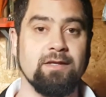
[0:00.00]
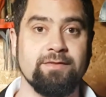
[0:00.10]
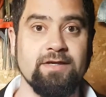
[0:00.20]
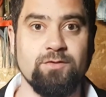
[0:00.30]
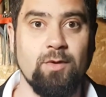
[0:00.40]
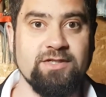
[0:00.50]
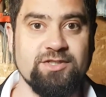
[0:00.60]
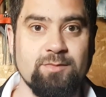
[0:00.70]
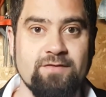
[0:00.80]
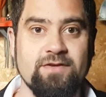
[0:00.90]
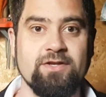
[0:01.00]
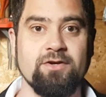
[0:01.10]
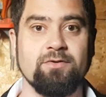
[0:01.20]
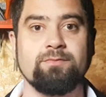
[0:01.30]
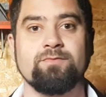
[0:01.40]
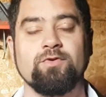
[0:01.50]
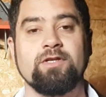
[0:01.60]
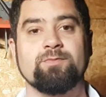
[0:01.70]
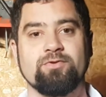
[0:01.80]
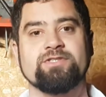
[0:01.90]
Thanks for watching my video.
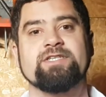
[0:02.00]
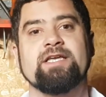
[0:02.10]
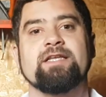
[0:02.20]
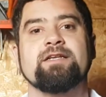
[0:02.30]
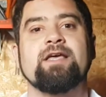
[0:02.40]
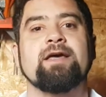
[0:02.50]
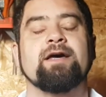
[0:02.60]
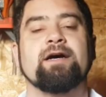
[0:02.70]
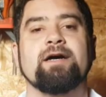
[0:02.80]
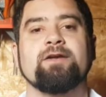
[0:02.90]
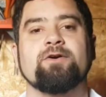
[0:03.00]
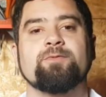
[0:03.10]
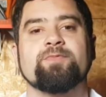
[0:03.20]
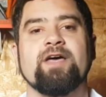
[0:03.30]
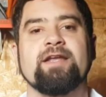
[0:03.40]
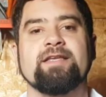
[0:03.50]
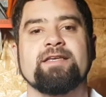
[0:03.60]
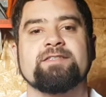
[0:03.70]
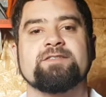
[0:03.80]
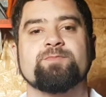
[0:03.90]
Really appreciate it. I hope that
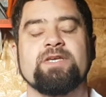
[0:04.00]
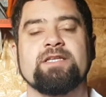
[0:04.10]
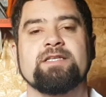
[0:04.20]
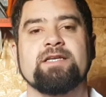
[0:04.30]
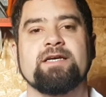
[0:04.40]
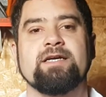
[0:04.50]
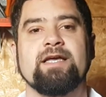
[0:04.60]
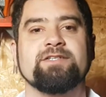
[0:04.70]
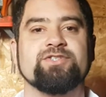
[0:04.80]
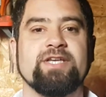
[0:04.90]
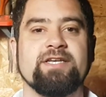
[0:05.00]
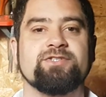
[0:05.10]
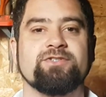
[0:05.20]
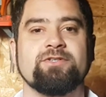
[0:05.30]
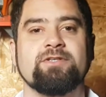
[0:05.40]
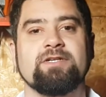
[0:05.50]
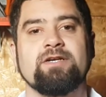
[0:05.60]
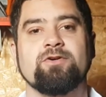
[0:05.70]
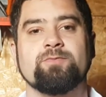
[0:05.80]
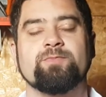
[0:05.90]
it's been educational, and
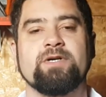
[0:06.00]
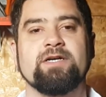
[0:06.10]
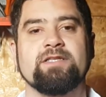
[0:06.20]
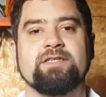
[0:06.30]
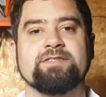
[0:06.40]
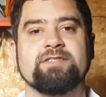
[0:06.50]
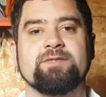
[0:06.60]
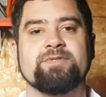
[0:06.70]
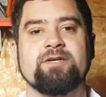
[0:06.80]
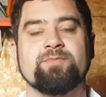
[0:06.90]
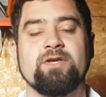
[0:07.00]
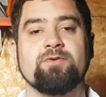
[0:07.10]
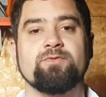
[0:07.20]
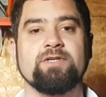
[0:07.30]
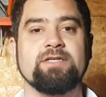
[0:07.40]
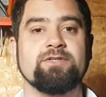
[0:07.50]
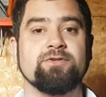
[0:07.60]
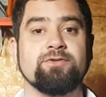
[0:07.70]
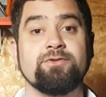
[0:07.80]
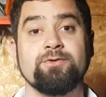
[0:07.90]
I hope these tips help you out in
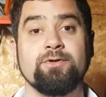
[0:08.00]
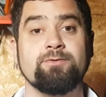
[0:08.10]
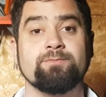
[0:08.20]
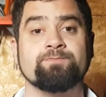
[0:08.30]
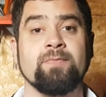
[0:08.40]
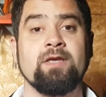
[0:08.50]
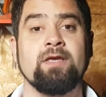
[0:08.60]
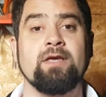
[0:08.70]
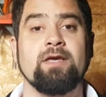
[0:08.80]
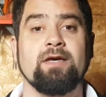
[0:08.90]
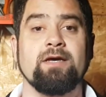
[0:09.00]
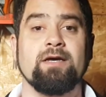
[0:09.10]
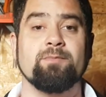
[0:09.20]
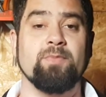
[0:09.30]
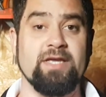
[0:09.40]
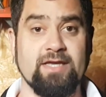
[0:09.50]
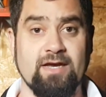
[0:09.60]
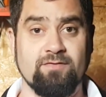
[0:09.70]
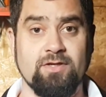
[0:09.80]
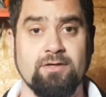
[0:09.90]
your new home. Mike
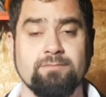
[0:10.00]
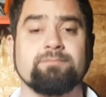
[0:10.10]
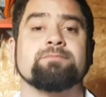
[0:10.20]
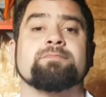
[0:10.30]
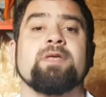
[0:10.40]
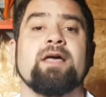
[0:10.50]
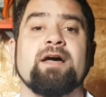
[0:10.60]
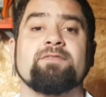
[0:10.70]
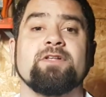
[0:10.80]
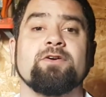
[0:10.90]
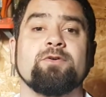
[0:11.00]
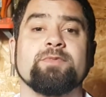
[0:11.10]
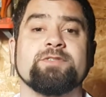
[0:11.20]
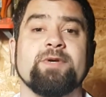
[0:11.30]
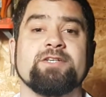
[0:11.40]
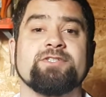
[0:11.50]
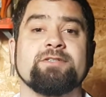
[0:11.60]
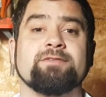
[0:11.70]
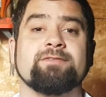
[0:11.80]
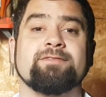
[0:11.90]
Avelar, Avelar Home Inspection.
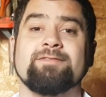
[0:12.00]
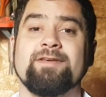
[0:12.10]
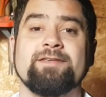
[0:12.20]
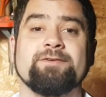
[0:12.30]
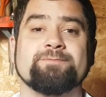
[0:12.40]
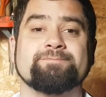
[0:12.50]
Thank you.